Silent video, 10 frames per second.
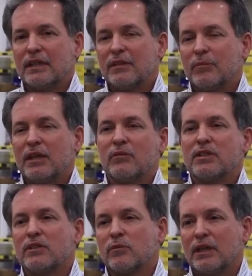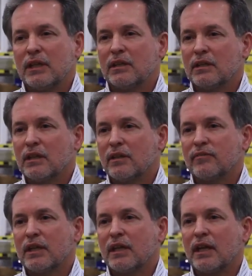The main reason we needed the
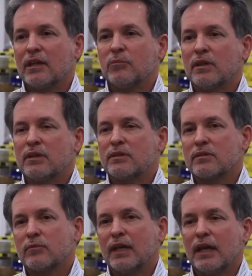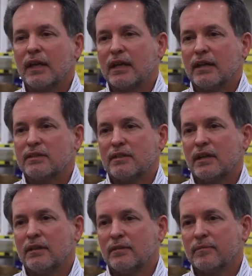lifting column was we had a
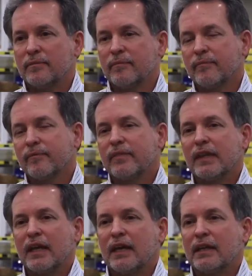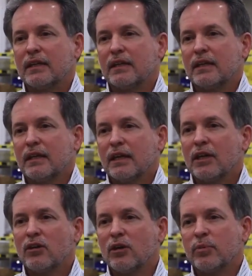Kaizen that
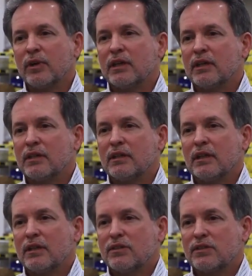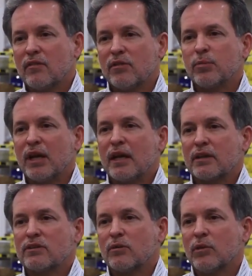incorporated several
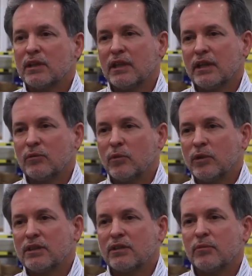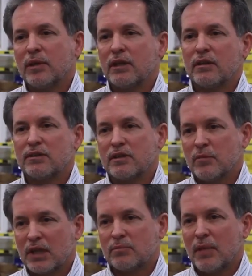products to one line, what we term here as a
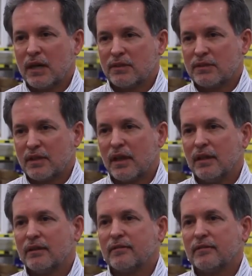mixed model cell.